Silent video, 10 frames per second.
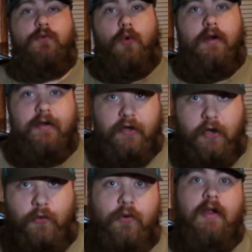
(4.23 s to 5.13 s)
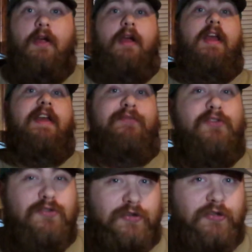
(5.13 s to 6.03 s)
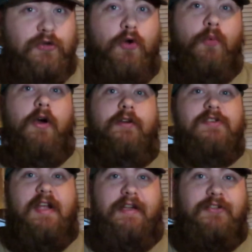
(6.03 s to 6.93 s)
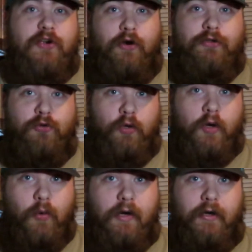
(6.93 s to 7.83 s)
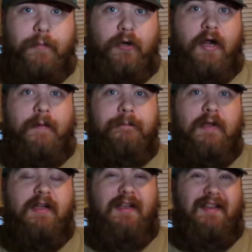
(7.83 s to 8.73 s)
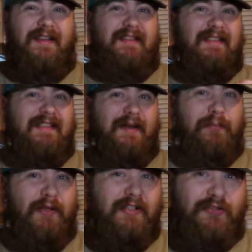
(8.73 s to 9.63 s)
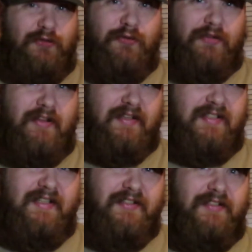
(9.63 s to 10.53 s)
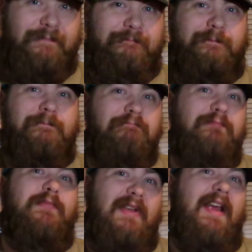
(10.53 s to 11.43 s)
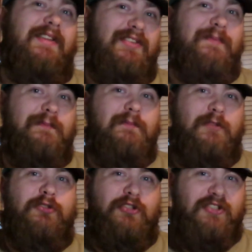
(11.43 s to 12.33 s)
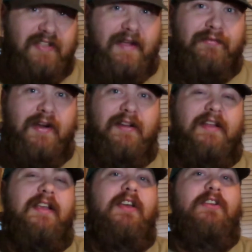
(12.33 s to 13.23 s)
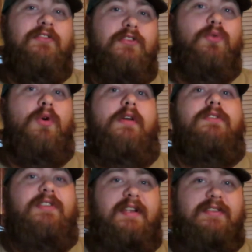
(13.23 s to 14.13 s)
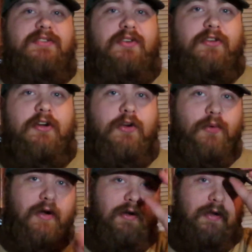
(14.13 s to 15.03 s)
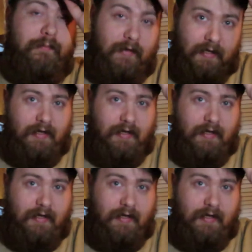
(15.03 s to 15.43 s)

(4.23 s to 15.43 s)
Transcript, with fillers: you want to know if you should do a water change on your aquarium or not. The simplest truth to this is, yes, you should definitely do water changes on your aquarium.